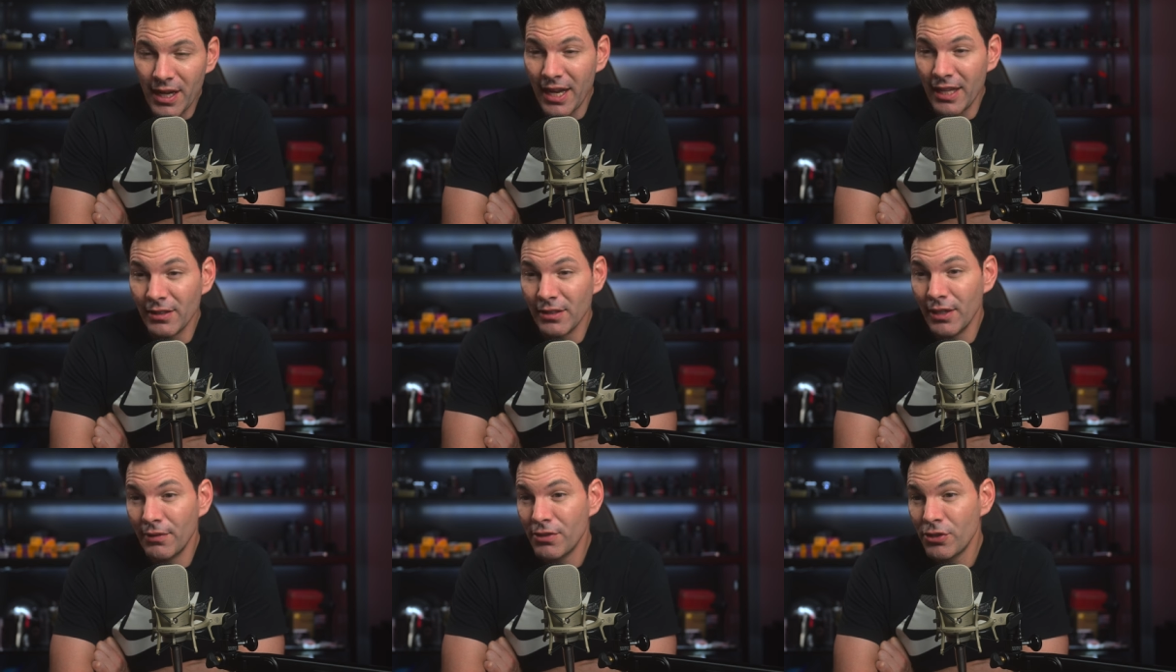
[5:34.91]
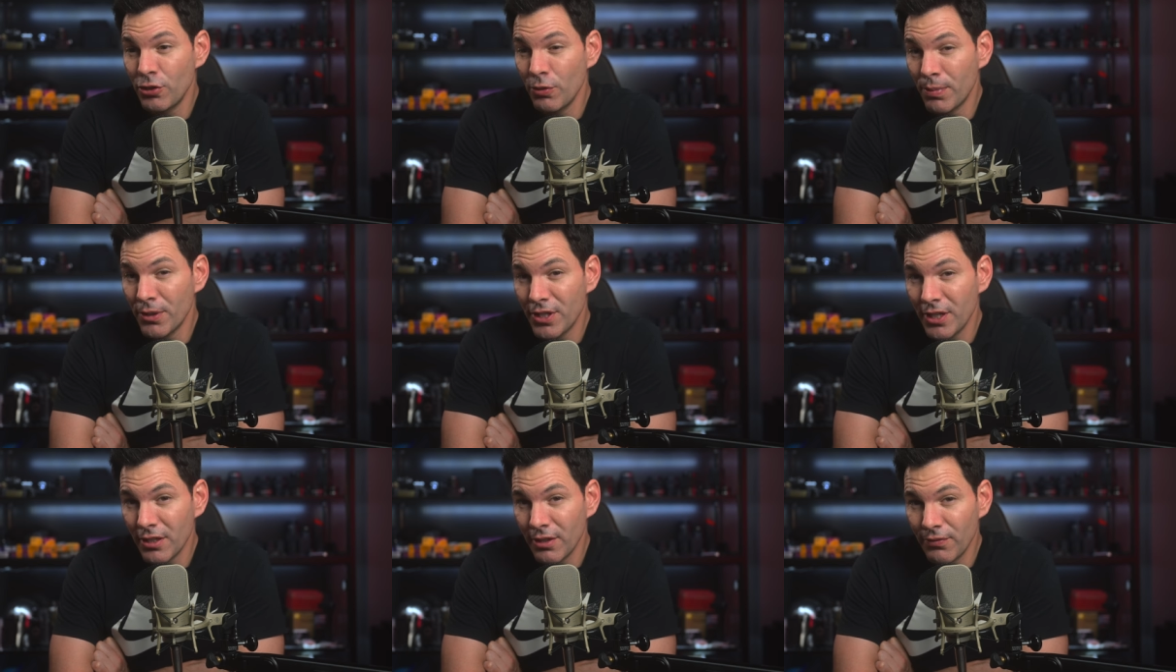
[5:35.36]
I love
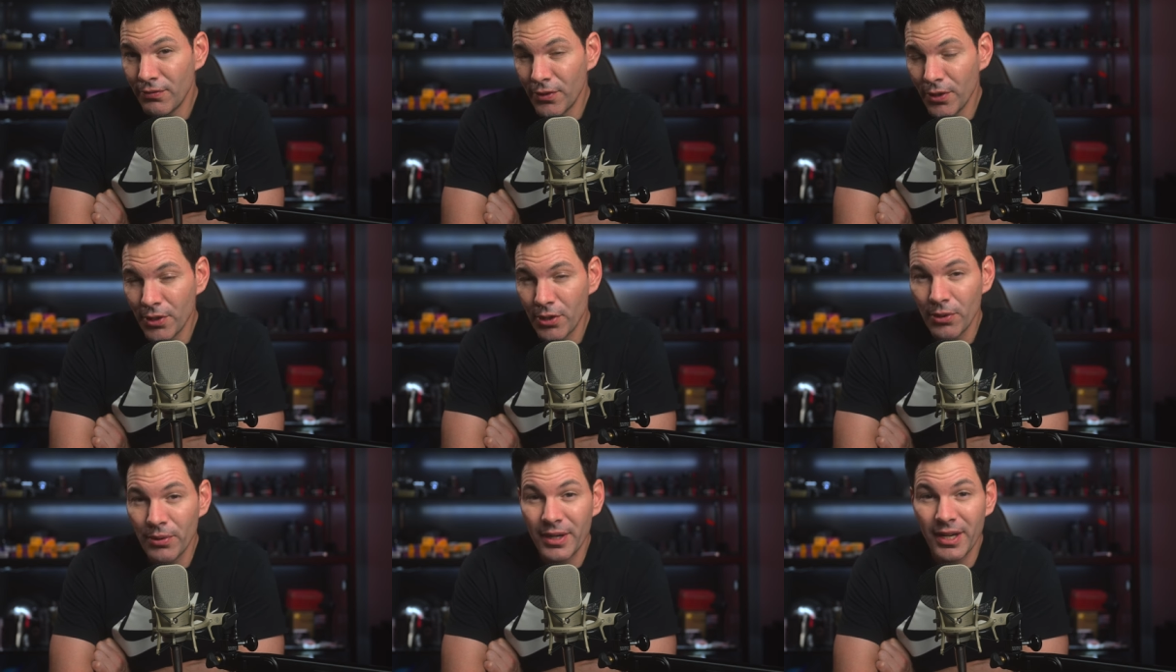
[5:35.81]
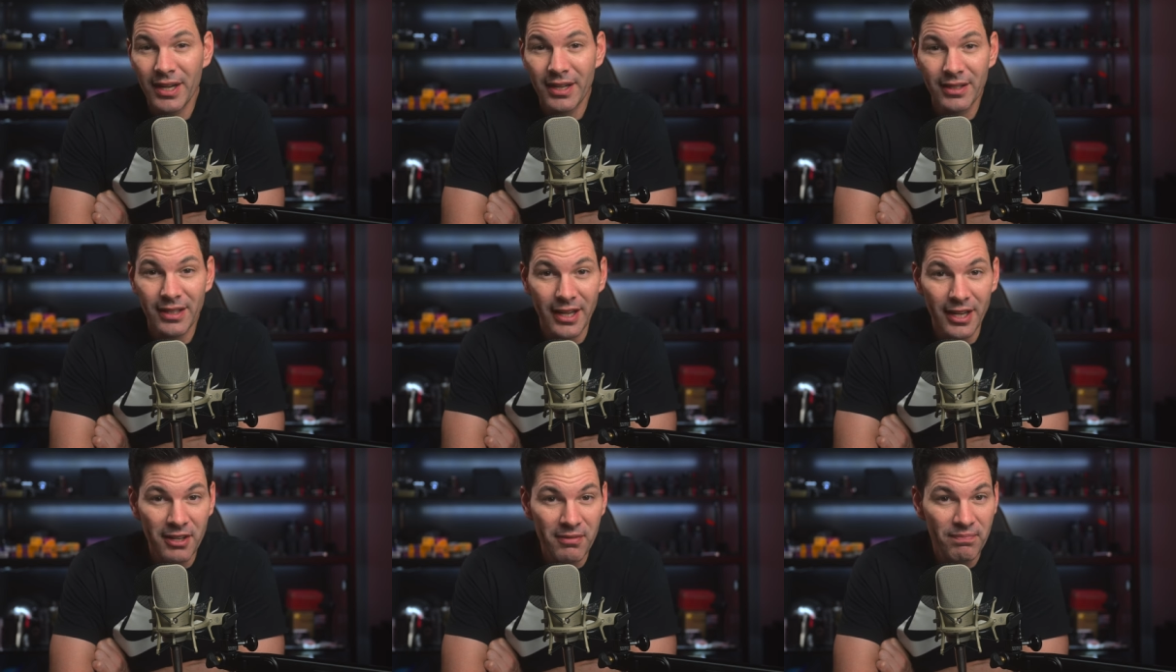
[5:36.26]
super telephoto and I
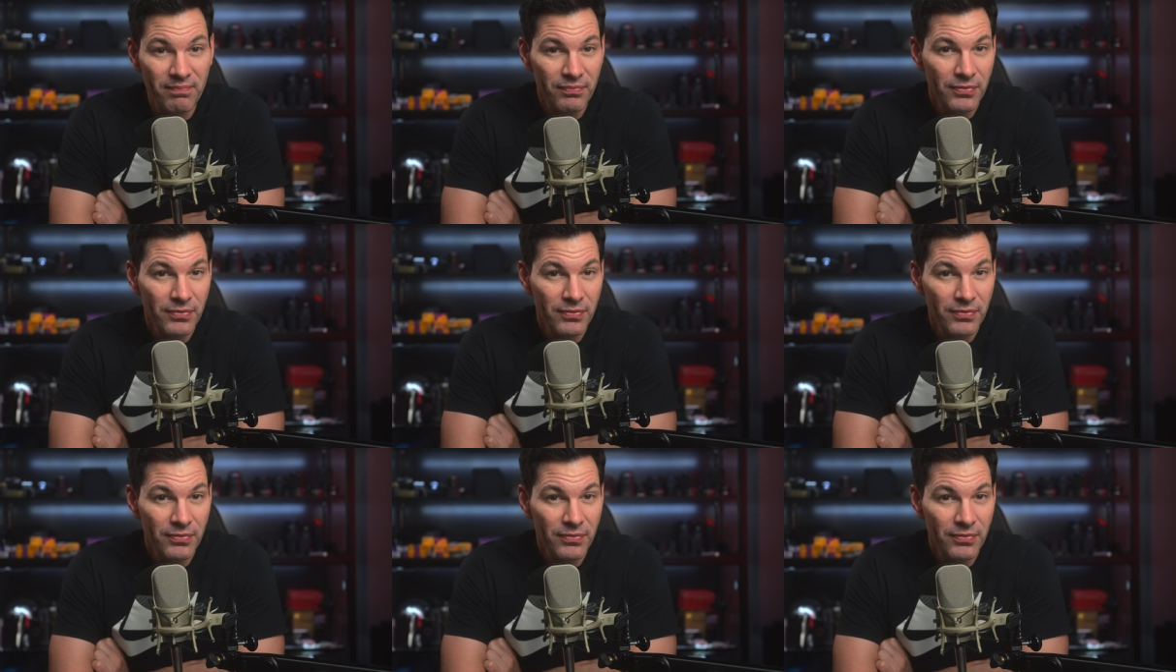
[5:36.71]
like